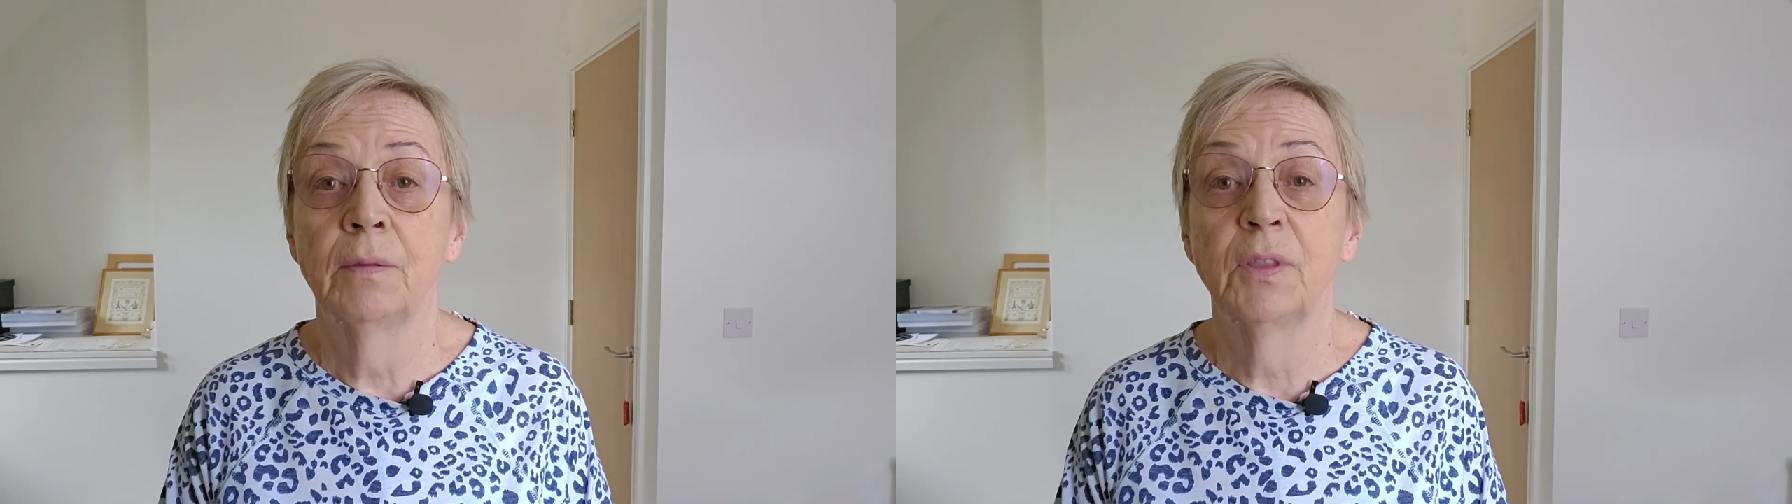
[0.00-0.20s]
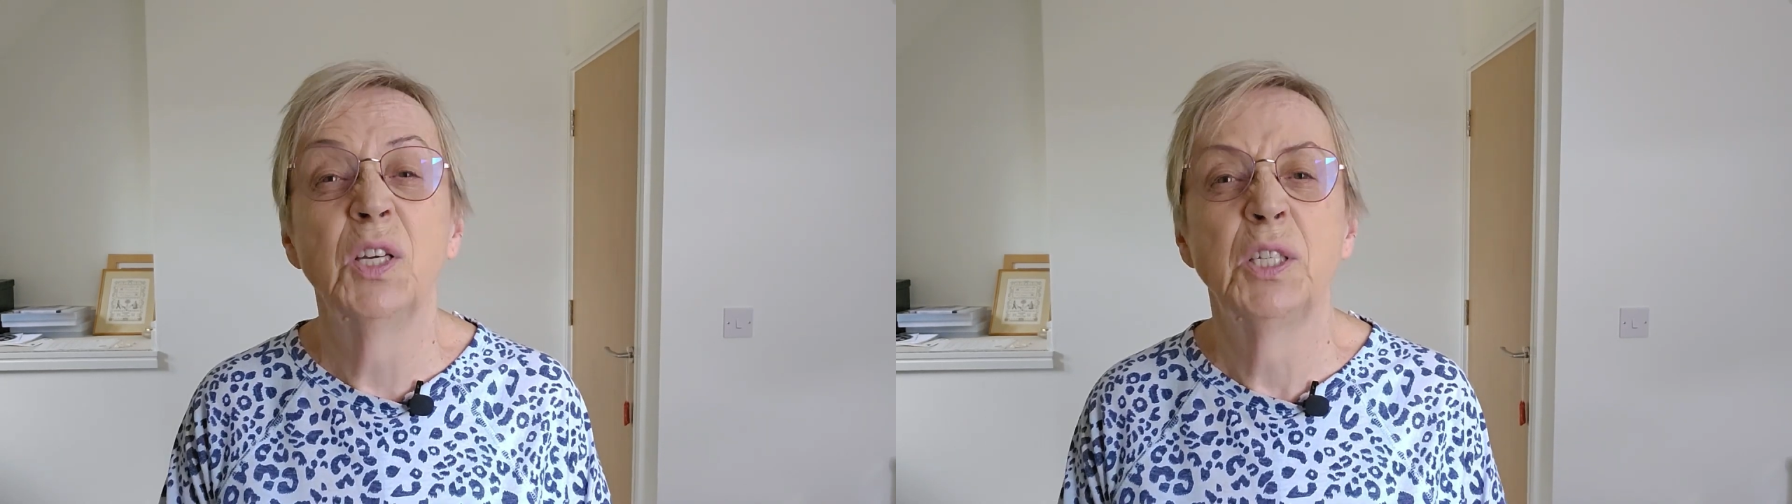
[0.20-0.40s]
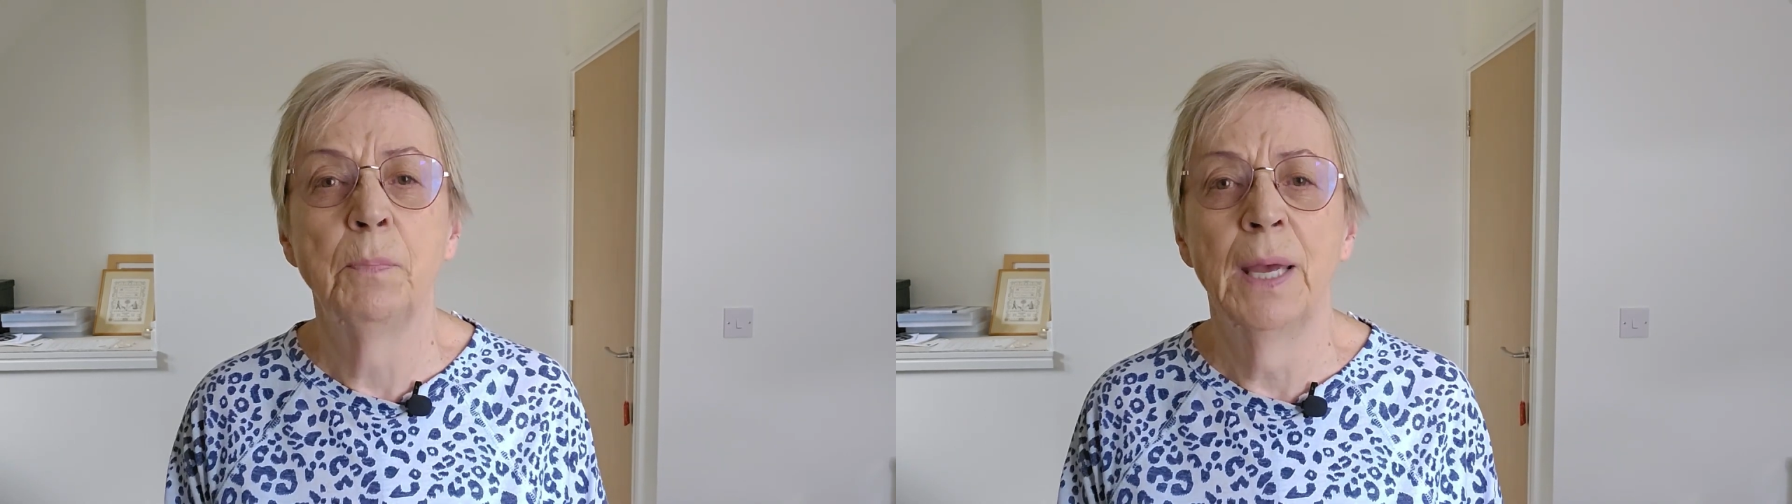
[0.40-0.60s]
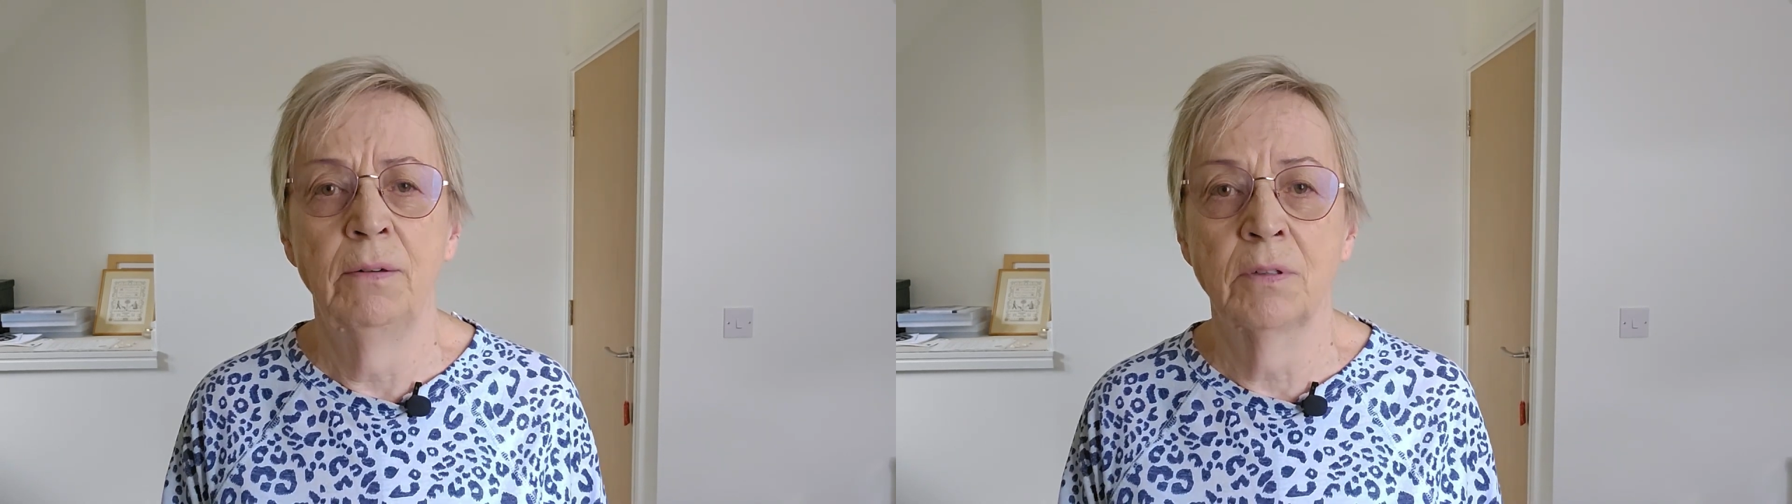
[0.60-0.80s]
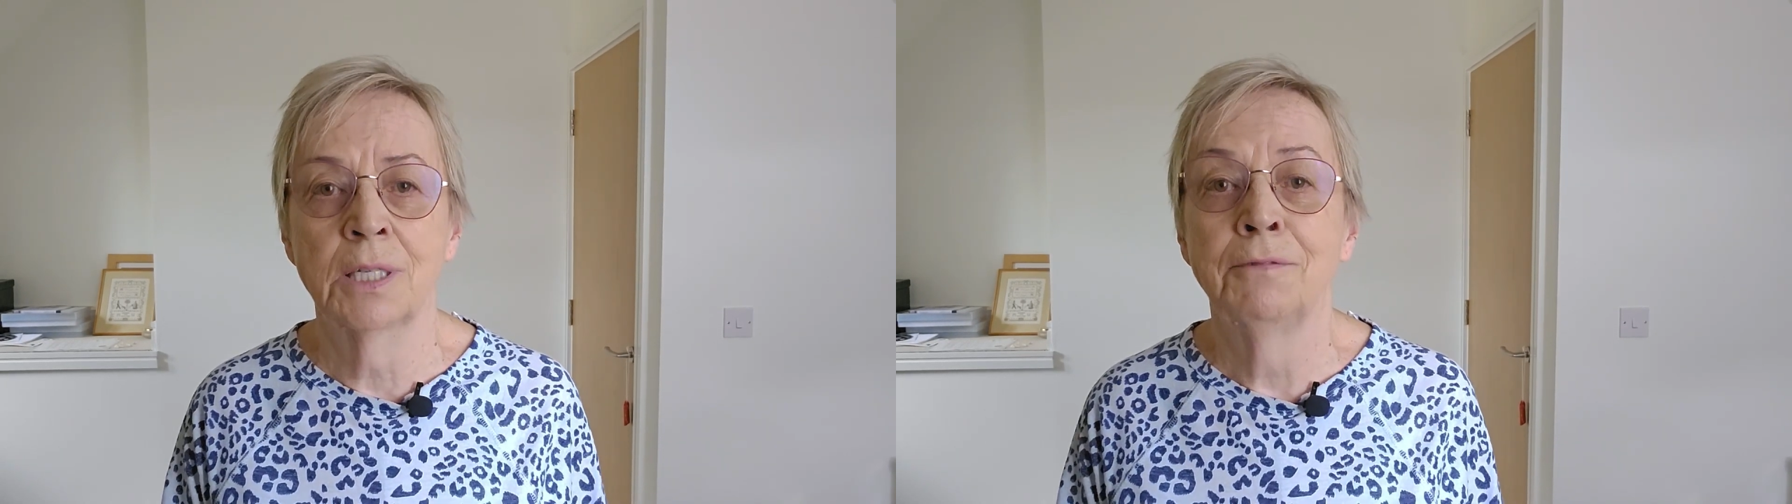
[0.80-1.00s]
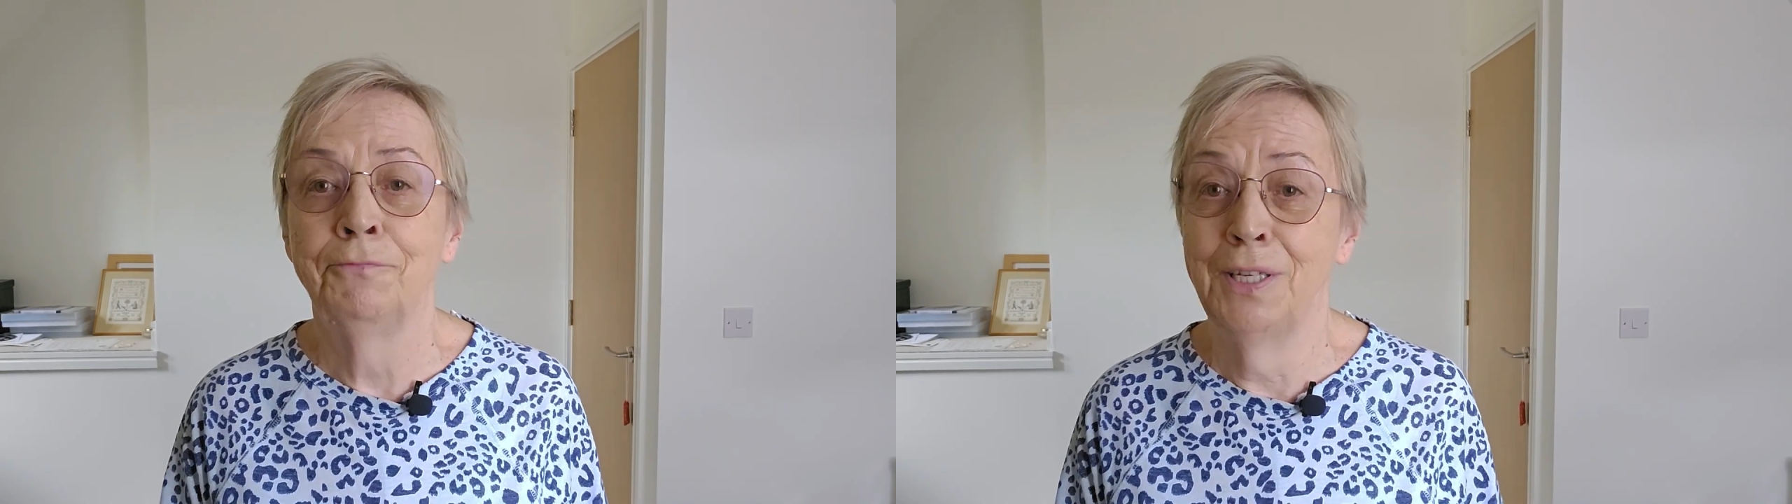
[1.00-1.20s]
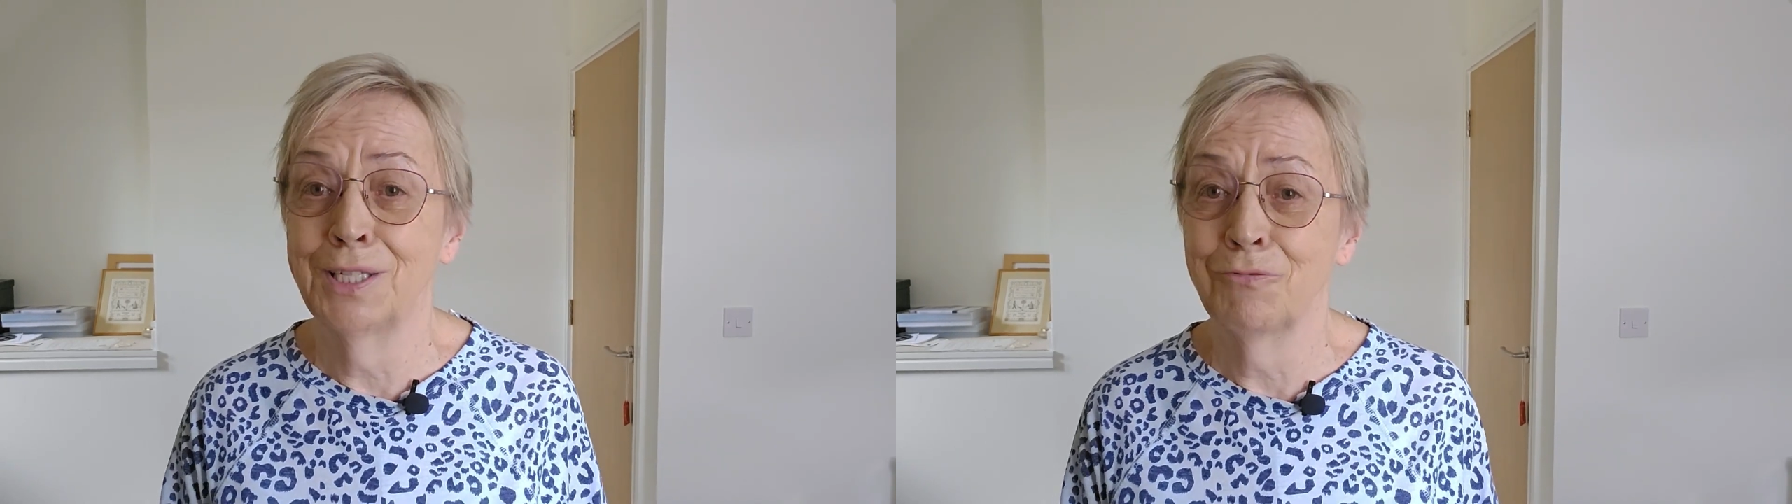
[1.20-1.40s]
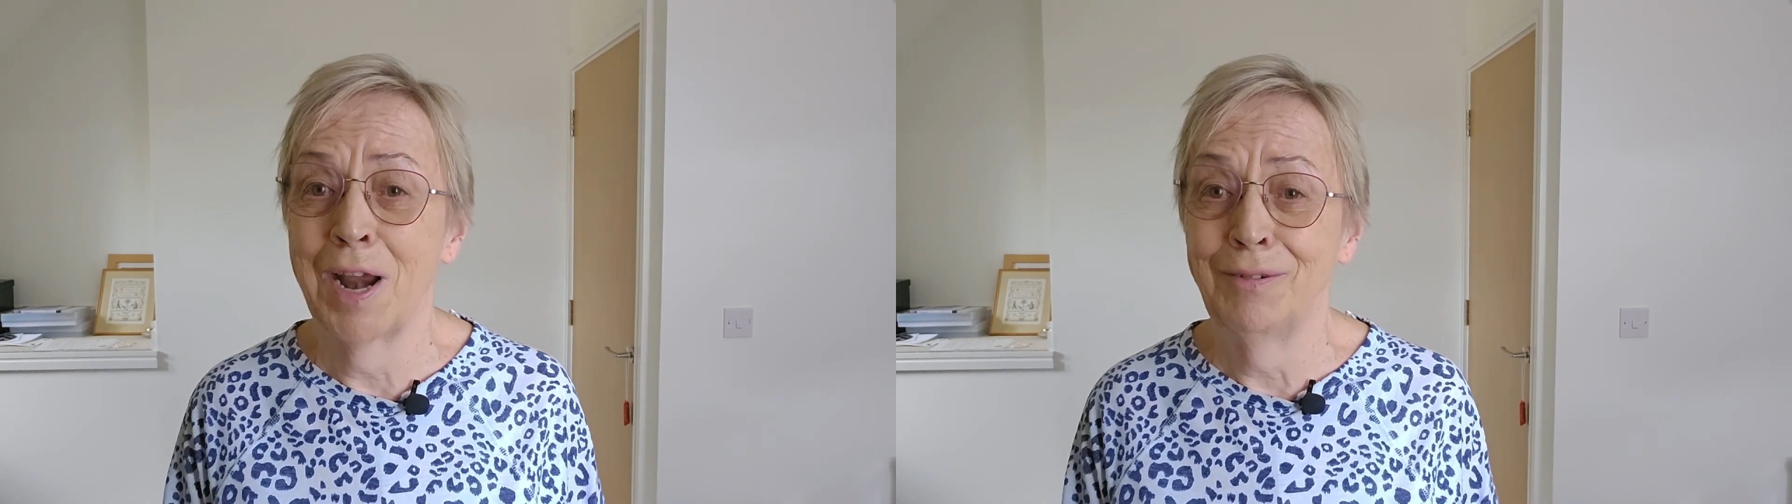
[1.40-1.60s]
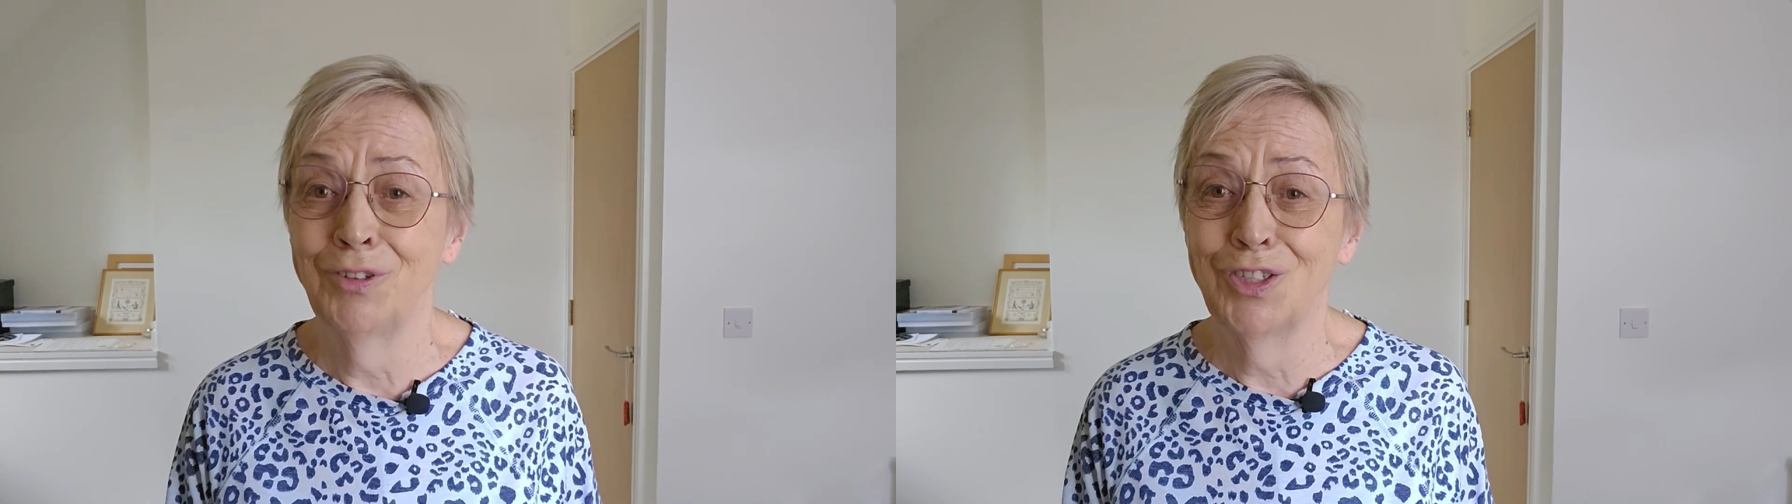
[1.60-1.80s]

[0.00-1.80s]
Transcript: 30 pounds is around